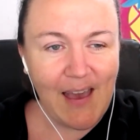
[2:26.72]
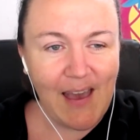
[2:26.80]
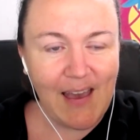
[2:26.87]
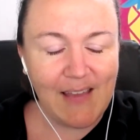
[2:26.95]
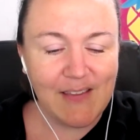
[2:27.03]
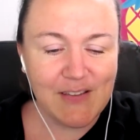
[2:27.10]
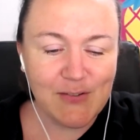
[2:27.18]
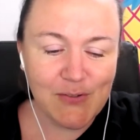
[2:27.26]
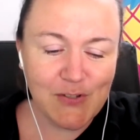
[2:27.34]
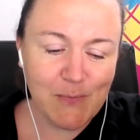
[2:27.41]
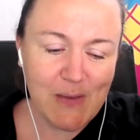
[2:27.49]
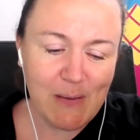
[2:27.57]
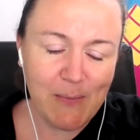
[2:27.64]
And there's
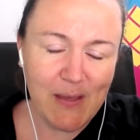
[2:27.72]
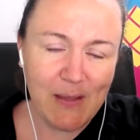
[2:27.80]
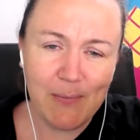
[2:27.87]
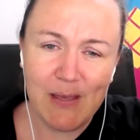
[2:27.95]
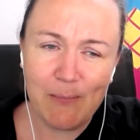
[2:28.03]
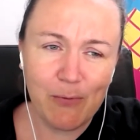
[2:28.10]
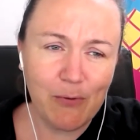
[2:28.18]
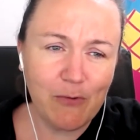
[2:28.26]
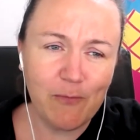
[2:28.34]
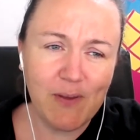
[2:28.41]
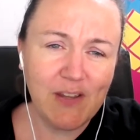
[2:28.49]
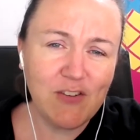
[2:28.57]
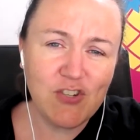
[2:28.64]
also been people
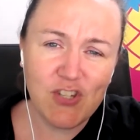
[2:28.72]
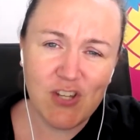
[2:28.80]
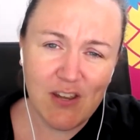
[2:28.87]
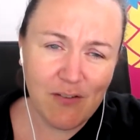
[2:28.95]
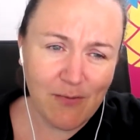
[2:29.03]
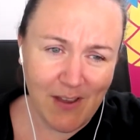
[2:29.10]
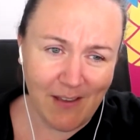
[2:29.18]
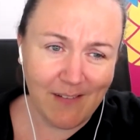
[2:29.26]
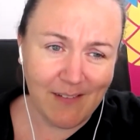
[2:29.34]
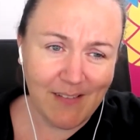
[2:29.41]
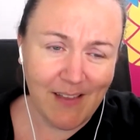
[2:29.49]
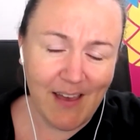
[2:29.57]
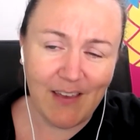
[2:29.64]
who've been jeering,
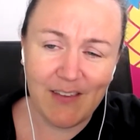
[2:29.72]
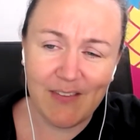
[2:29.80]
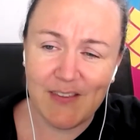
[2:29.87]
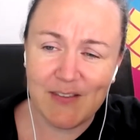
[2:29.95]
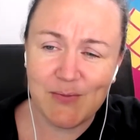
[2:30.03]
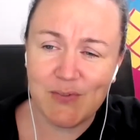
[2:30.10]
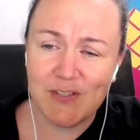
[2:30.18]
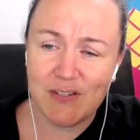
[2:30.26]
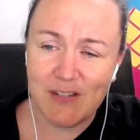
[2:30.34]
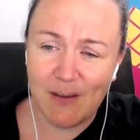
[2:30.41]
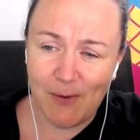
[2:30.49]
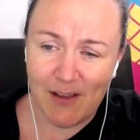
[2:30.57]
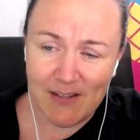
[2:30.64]
like this was a
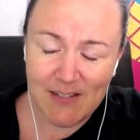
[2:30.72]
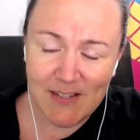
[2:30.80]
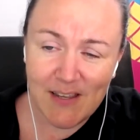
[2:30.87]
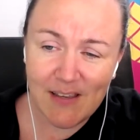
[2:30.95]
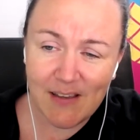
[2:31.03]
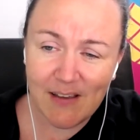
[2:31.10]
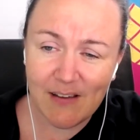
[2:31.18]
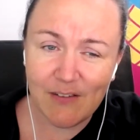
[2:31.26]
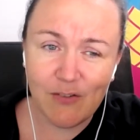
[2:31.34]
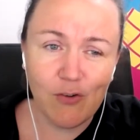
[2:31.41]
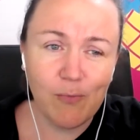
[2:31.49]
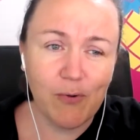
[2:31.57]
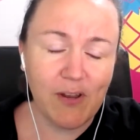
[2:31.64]
dumb idea,
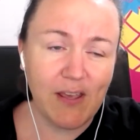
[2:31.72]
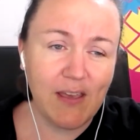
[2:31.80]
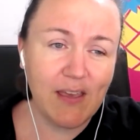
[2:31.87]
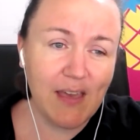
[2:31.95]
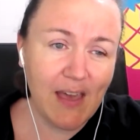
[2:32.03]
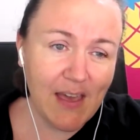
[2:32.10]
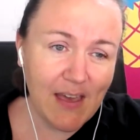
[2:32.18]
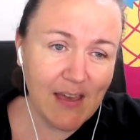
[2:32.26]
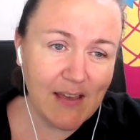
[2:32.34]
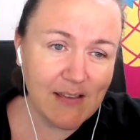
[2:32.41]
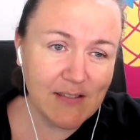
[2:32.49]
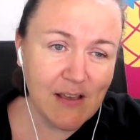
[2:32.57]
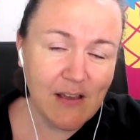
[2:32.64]
nobody
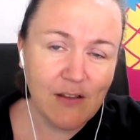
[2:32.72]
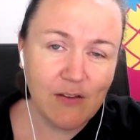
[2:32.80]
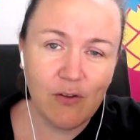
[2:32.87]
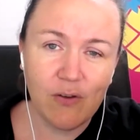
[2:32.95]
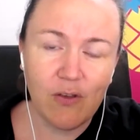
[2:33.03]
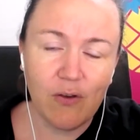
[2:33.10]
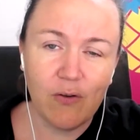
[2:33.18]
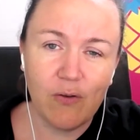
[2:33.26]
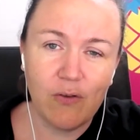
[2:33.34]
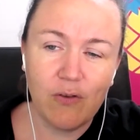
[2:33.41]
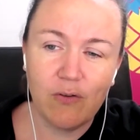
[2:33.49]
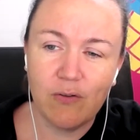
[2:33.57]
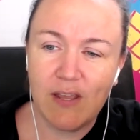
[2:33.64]
cares, no, you know,
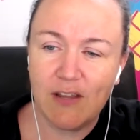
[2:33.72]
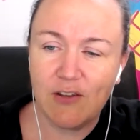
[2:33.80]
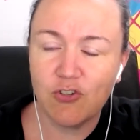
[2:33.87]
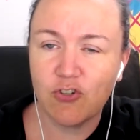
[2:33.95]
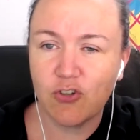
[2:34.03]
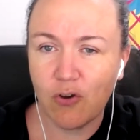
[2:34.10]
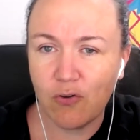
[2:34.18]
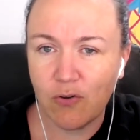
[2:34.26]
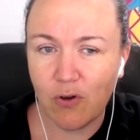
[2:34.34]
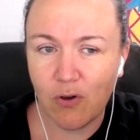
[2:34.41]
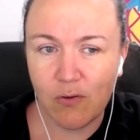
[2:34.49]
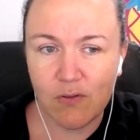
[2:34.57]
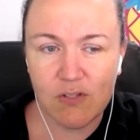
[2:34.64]
you need show
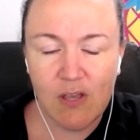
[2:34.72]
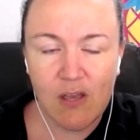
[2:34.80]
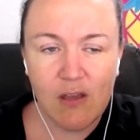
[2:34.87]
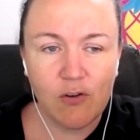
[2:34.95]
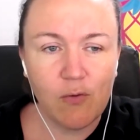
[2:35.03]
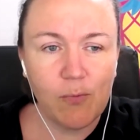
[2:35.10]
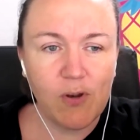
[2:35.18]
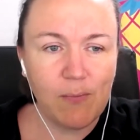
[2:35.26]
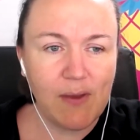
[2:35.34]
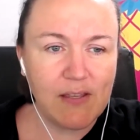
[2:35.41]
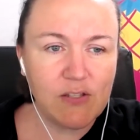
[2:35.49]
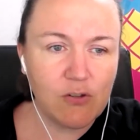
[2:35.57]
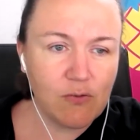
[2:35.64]
notes, nobody
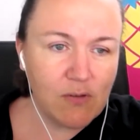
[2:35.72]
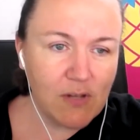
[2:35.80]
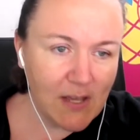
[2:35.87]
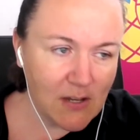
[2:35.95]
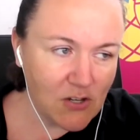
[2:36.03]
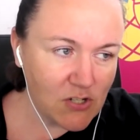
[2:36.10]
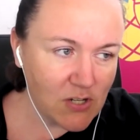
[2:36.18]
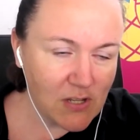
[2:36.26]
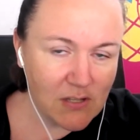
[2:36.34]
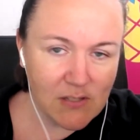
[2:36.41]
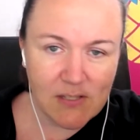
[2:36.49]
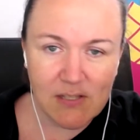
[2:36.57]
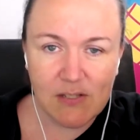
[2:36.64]
makes
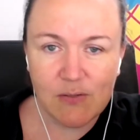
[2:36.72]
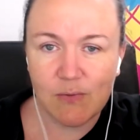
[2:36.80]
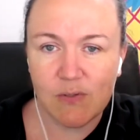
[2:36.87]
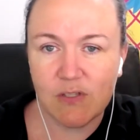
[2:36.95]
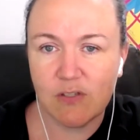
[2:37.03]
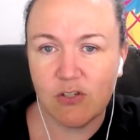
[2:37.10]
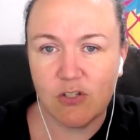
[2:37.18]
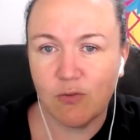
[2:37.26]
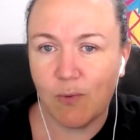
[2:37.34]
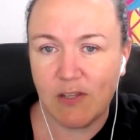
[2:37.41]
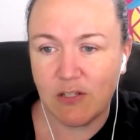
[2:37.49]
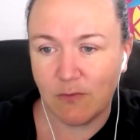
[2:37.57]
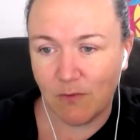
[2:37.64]
donations, this was just a
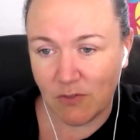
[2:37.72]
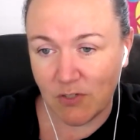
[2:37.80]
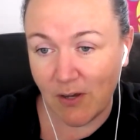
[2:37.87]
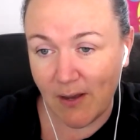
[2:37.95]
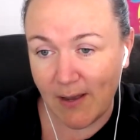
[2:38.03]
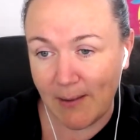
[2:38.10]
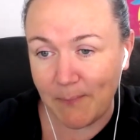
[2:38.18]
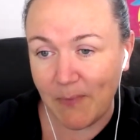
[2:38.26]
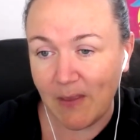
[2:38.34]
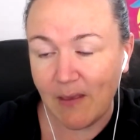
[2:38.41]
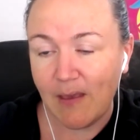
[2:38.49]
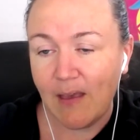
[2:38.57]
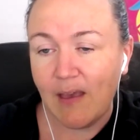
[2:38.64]
waste of your time.
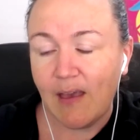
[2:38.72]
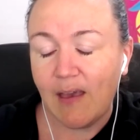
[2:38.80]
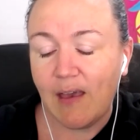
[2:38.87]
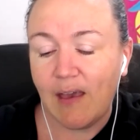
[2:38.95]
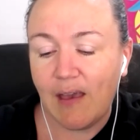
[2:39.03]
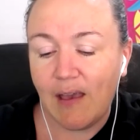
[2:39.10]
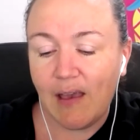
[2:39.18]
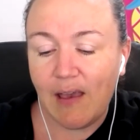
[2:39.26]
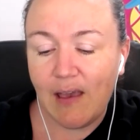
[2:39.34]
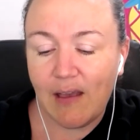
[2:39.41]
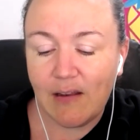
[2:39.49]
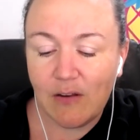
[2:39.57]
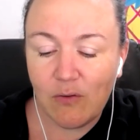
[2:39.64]

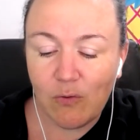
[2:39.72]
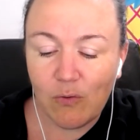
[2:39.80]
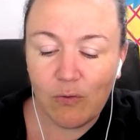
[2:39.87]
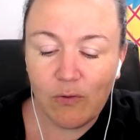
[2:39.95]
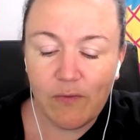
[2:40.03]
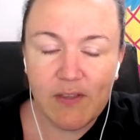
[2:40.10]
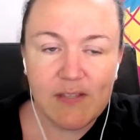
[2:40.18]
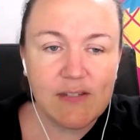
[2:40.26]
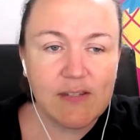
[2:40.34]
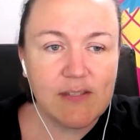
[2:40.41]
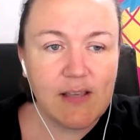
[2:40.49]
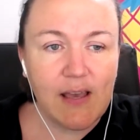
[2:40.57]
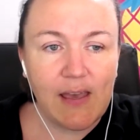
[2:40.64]
And in all of this
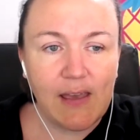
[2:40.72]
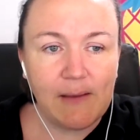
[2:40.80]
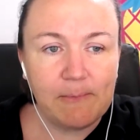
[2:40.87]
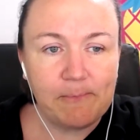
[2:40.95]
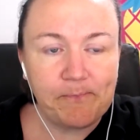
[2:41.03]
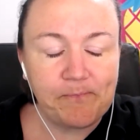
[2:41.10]
to say,